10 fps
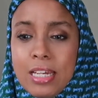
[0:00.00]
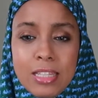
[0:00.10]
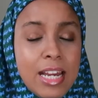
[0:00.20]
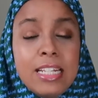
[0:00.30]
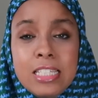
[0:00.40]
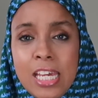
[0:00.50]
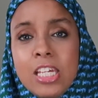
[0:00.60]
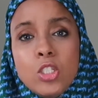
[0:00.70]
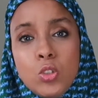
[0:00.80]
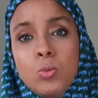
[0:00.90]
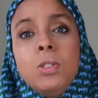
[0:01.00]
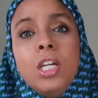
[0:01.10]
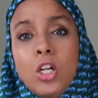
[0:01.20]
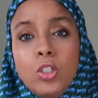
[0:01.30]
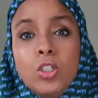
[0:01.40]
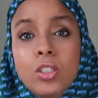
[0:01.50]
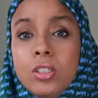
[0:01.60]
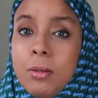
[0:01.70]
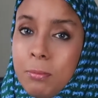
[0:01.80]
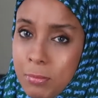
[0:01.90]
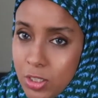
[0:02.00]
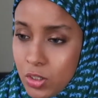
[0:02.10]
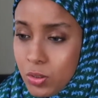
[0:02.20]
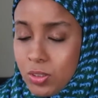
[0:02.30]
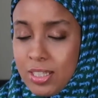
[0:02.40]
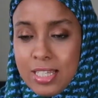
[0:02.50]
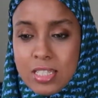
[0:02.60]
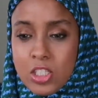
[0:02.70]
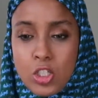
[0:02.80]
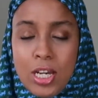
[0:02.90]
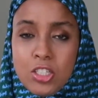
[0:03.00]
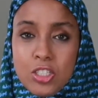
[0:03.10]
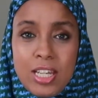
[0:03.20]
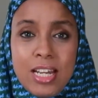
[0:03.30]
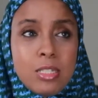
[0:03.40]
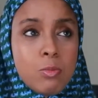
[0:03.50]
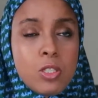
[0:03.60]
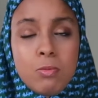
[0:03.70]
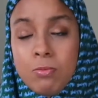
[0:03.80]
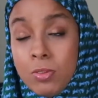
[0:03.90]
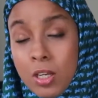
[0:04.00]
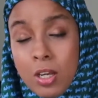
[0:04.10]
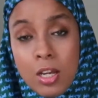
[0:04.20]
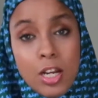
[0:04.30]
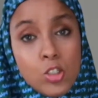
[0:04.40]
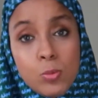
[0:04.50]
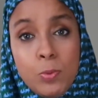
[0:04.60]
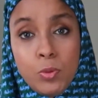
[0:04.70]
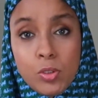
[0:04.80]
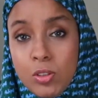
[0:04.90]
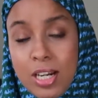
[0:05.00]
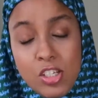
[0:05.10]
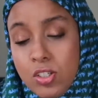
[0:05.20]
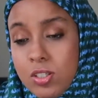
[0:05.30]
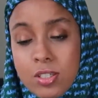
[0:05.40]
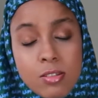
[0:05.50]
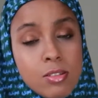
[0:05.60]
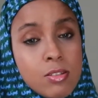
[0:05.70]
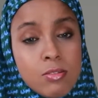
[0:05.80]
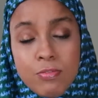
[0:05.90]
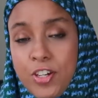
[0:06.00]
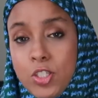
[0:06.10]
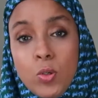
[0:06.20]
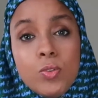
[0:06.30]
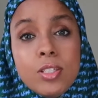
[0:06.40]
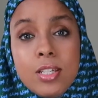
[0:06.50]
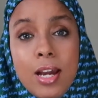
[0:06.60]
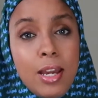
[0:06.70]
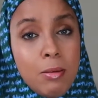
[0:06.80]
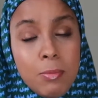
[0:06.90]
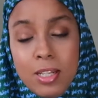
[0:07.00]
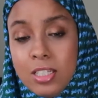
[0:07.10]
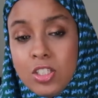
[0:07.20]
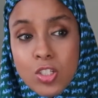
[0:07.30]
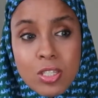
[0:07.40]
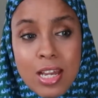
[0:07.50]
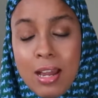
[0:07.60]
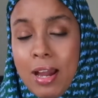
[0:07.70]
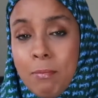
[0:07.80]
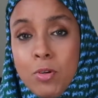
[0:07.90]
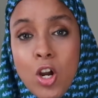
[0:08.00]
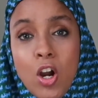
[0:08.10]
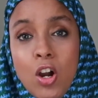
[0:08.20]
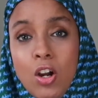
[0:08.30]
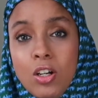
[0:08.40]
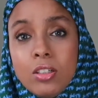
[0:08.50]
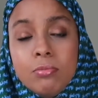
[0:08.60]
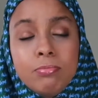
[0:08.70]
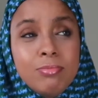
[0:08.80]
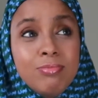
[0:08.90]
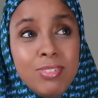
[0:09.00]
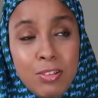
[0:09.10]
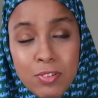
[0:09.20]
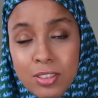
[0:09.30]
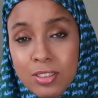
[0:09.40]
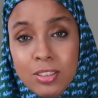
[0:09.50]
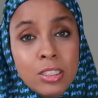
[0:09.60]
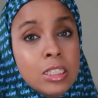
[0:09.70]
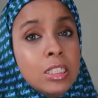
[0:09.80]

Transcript: that it takes to be a good mentor. And that's a challenge that as a Muslim entrepreneur I just face all the time, and I'm not even